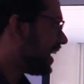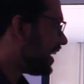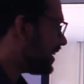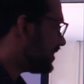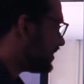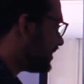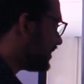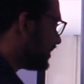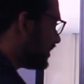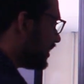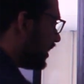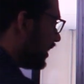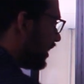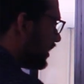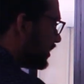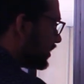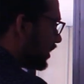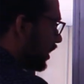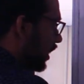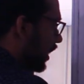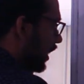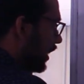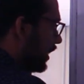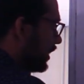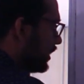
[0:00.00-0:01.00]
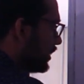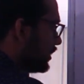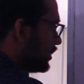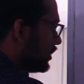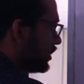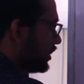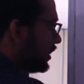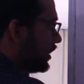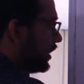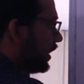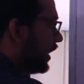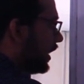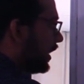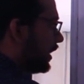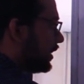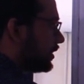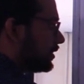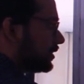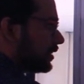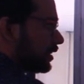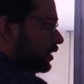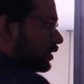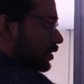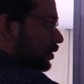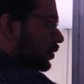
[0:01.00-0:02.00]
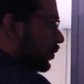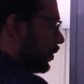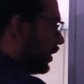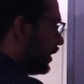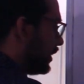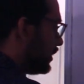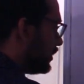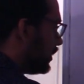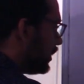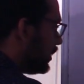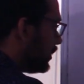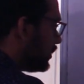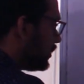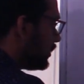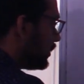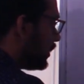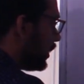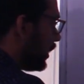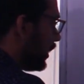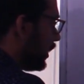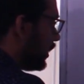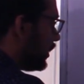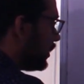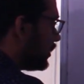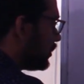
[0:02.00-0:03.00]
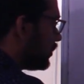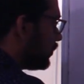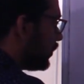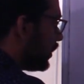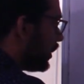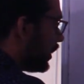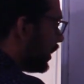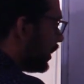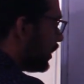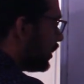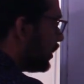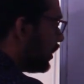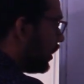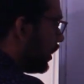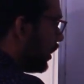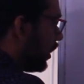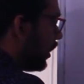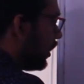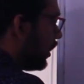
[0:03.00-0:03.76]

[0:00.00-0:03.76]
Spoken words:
axis, that is IGX. So in this case we can